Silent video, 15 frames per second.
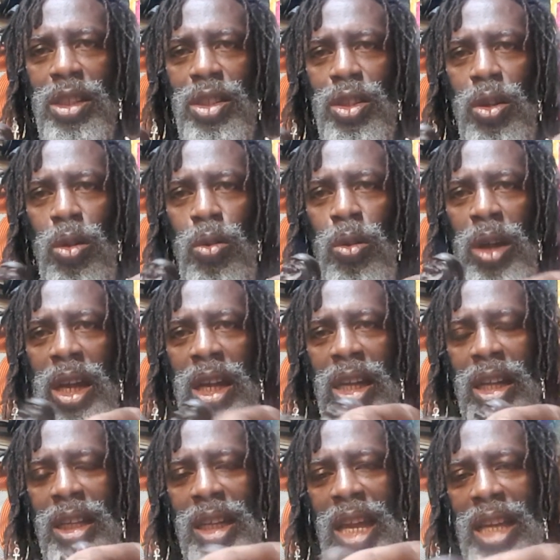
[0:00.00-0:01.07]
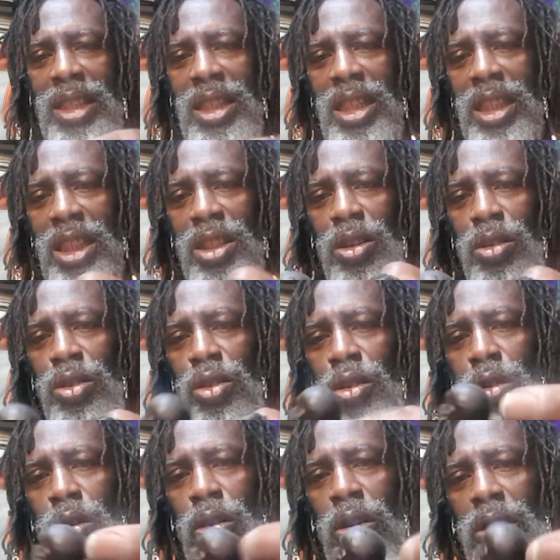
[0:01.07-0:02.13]
So that's sitting on
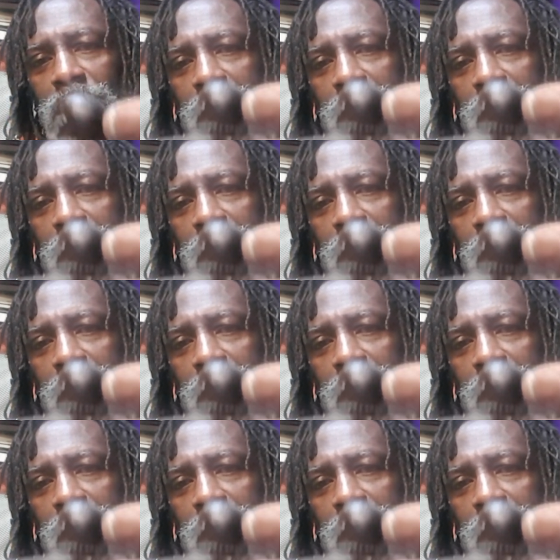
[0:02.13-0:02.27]
your